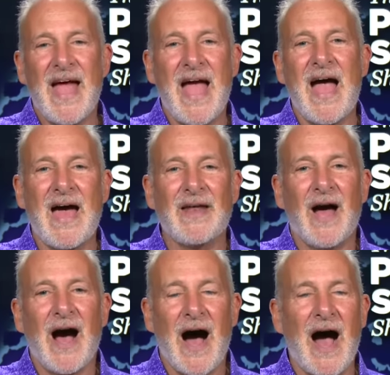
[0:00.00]
And
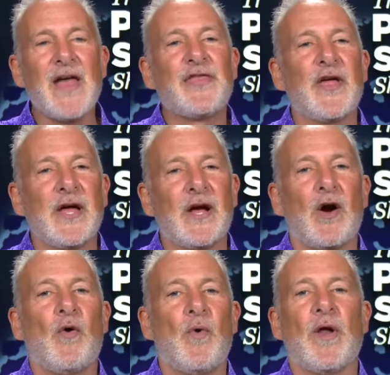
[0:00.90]
I think
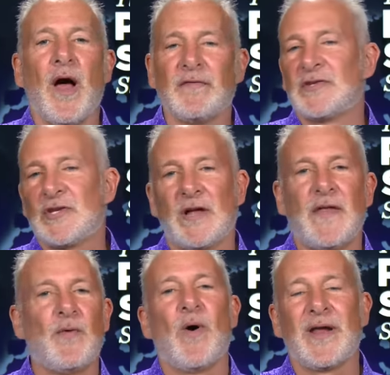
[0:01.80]
when all of a sudden they
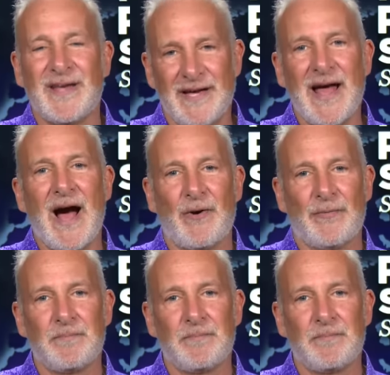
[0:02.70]
want to get out,